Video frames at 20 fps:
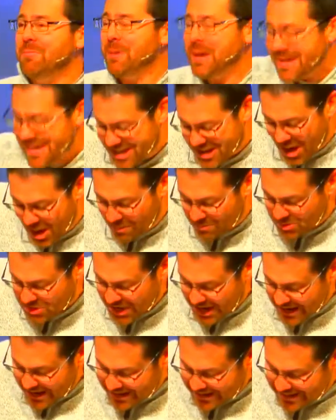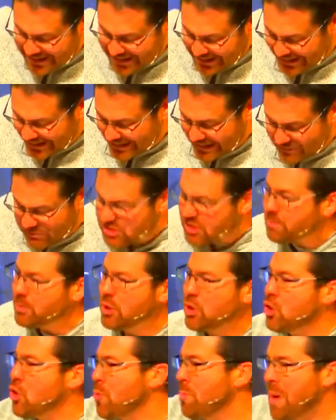when he comes again and gives them a
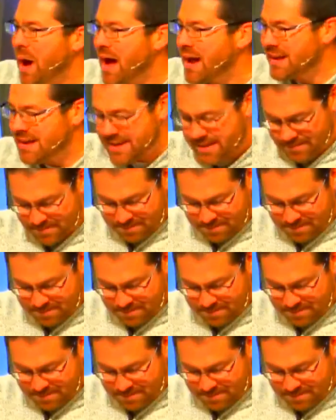new body.